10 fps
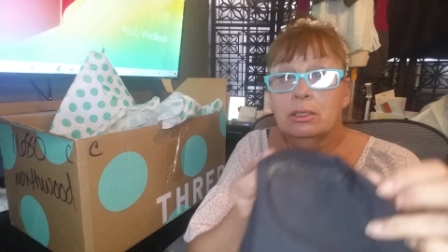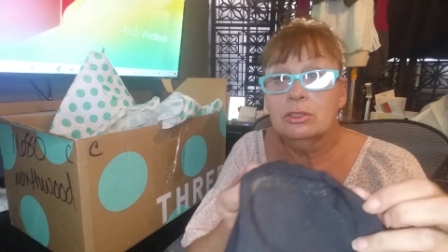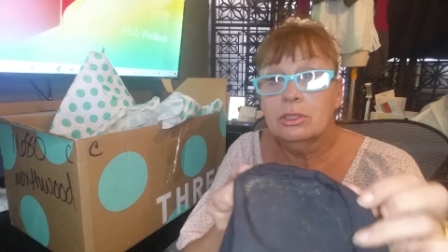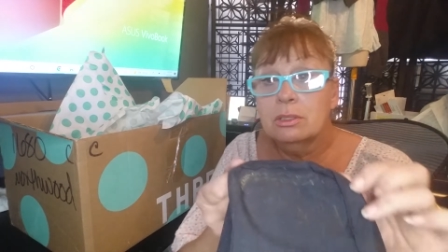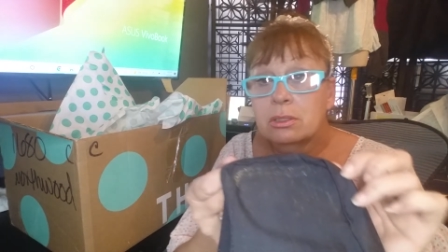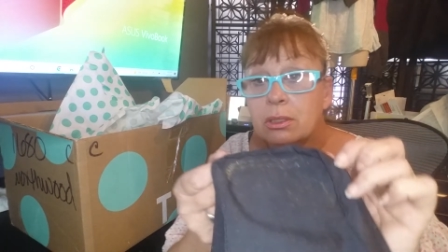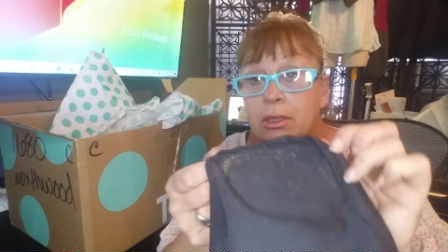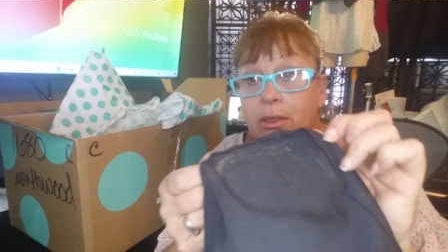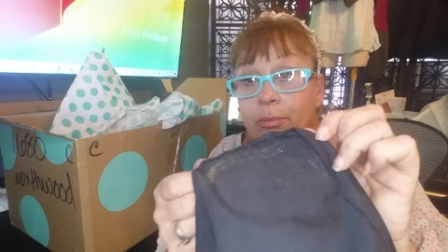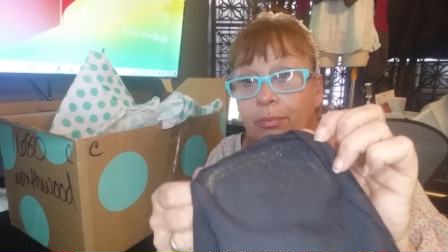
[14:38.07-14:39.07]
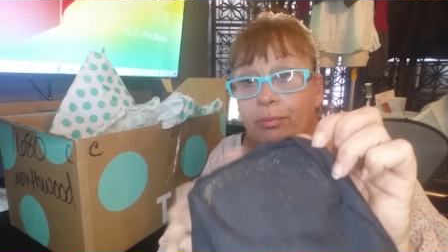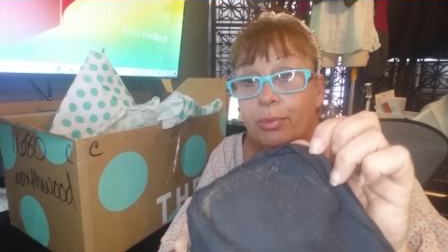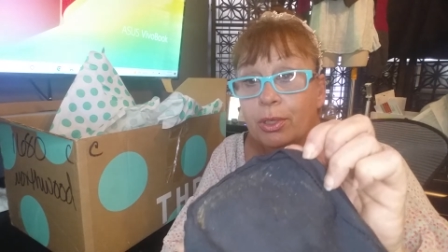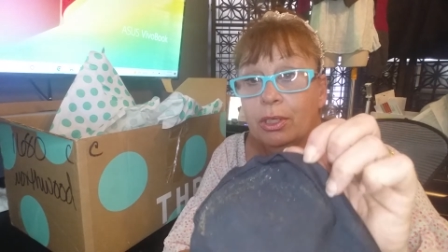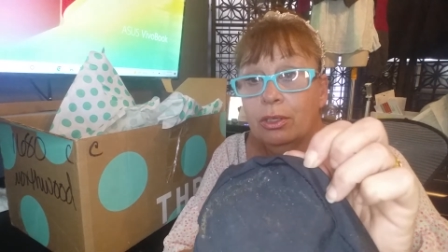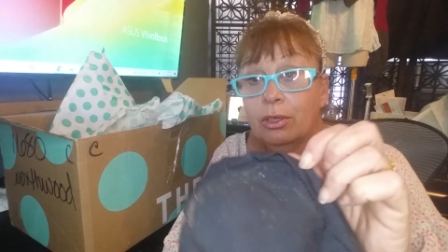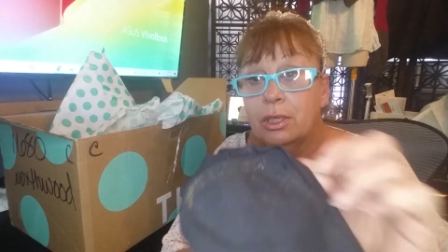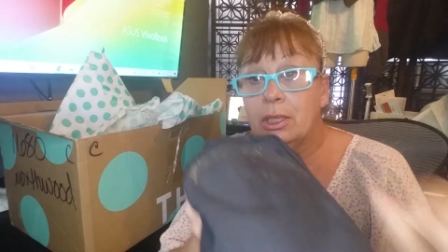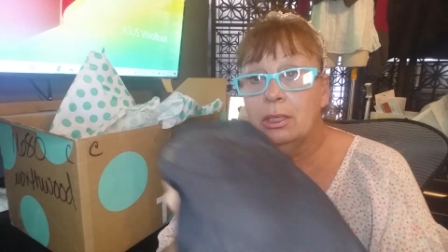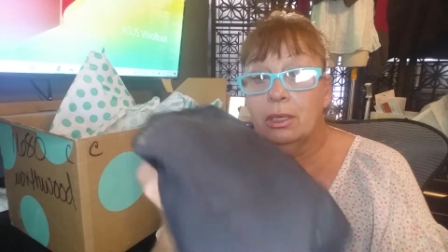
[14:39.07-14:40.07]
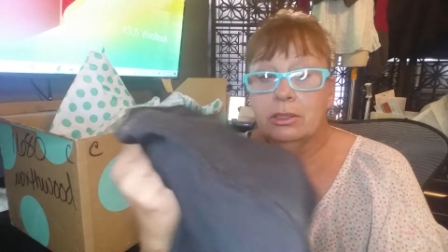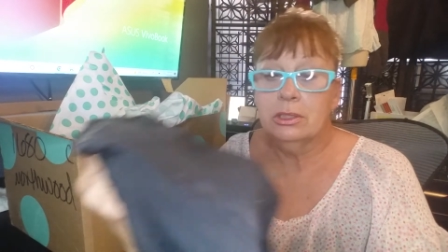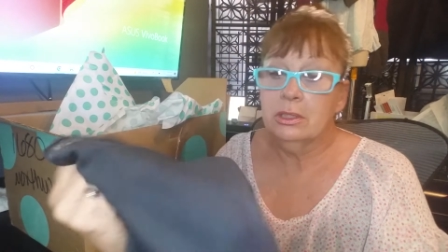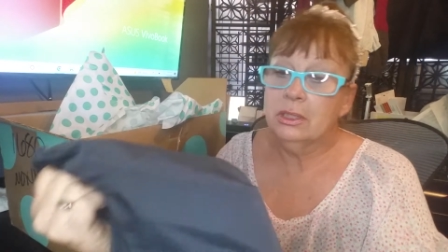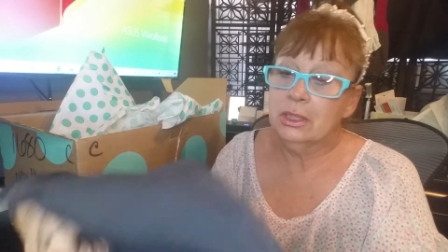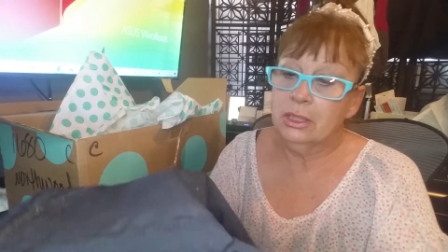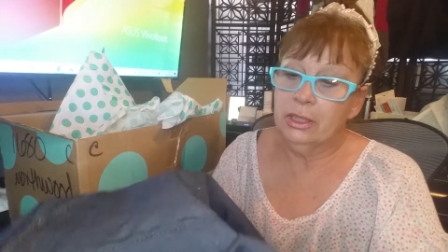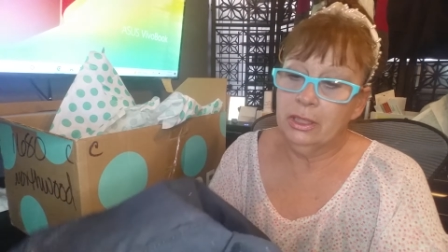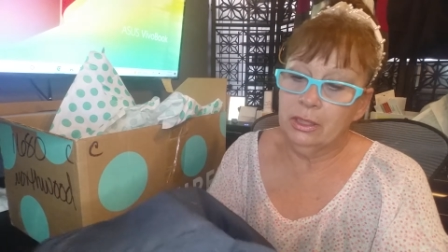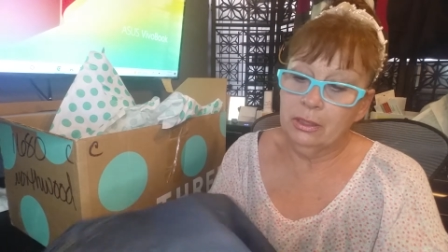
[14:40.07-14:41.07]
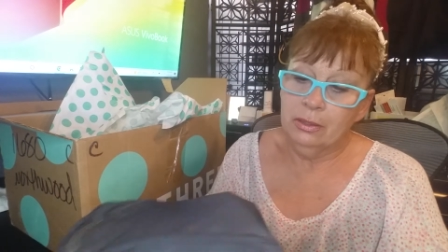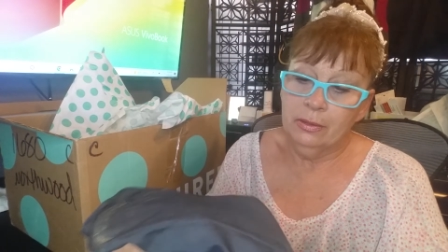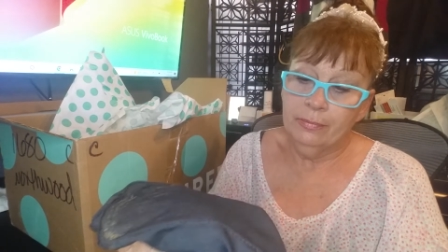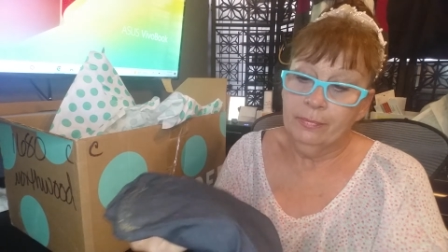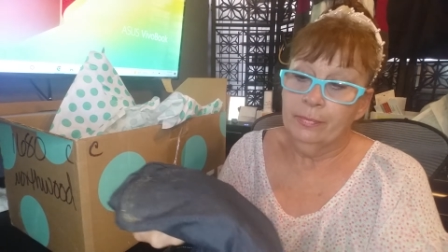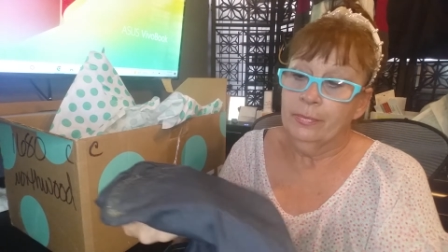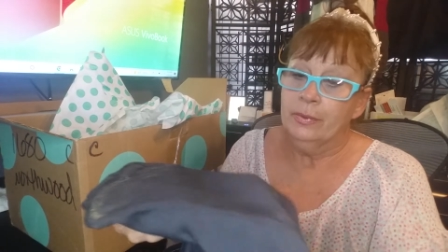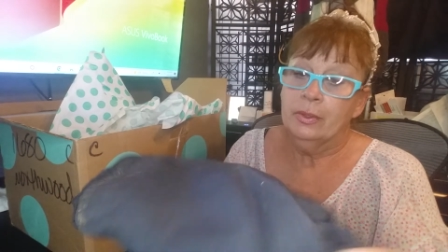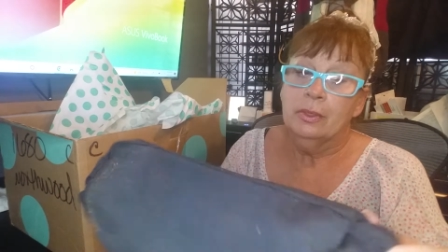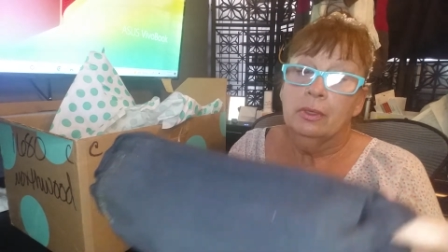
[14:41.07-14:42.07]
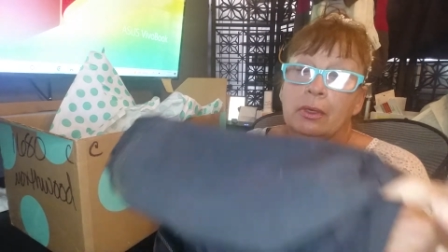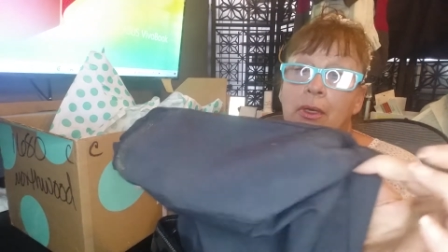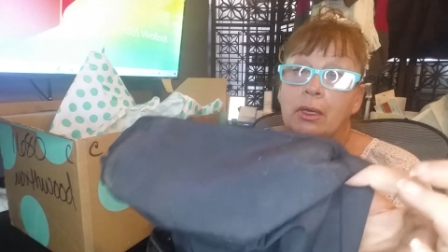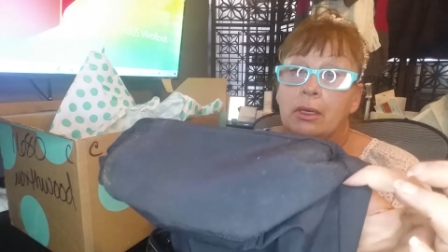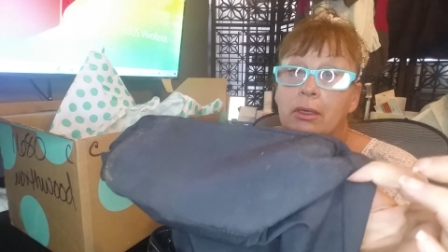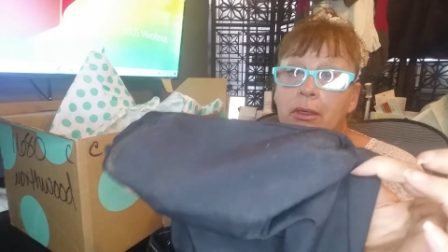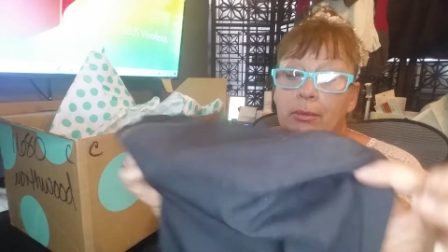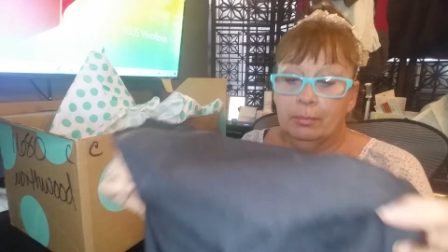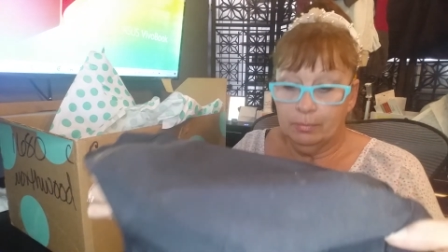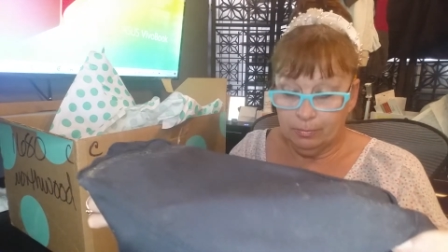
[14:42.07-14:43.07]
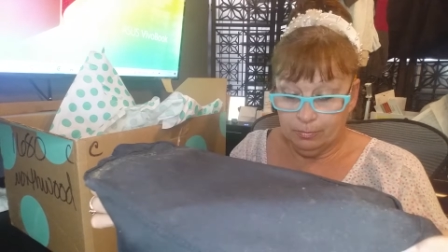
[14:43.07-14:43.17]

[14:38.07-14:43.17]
it's just um, pretty dirty. I just need to clean it. Um,